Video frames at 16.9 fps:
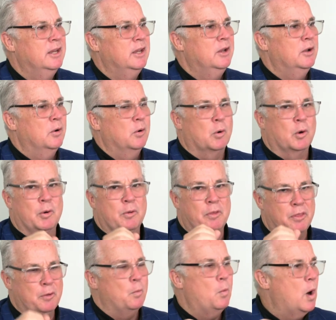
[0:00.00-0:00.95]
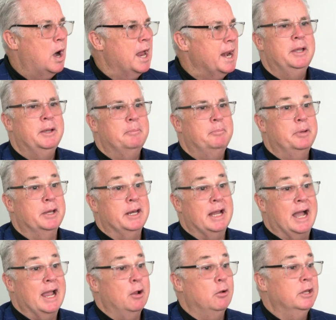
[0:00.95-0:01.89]
or the one. But
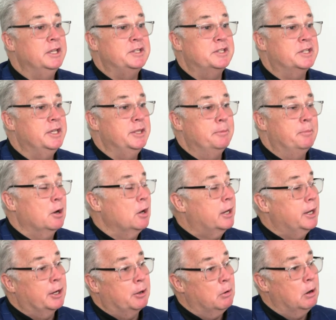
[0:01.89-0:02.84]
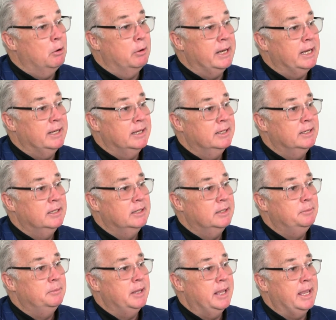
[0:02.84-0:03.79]
I only see the market growing.
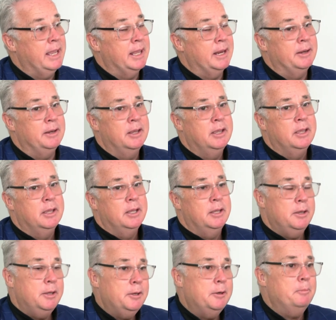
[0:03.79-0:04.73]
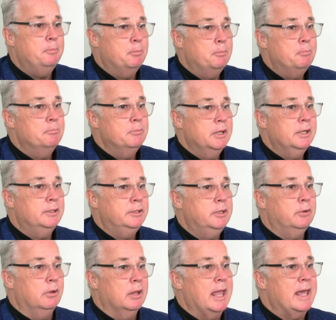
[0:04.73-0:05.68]
And, you
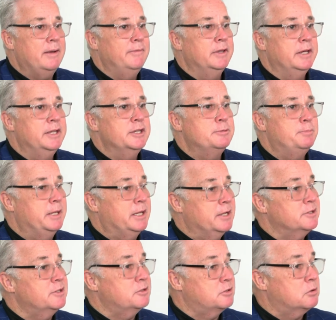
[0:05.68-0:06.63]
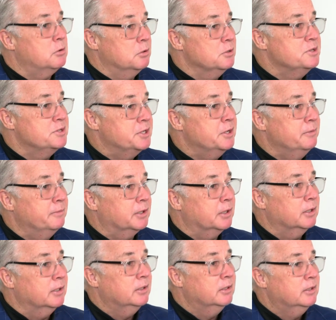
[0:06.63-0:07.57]
know, a lot of it is because it's gold and silver.
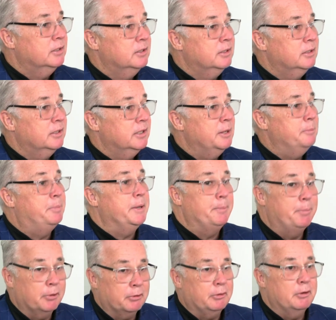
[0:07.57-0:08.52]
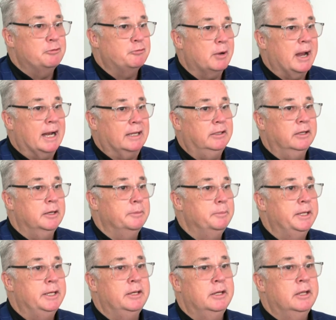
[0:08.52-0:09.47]
Mm -hmm. And people are attracted. I
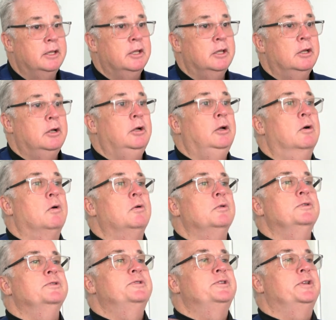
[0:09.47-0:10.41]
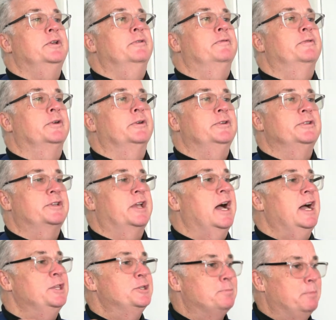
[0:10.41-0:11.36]
mean, gold and silver is
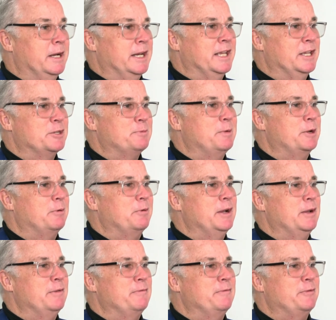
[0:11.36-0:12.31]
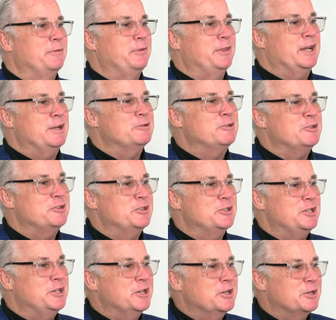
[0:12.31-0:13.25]
God's money, it's been around for thousands of
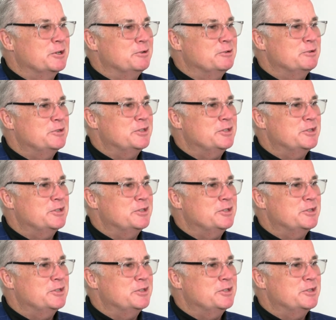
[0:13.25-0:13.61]
years.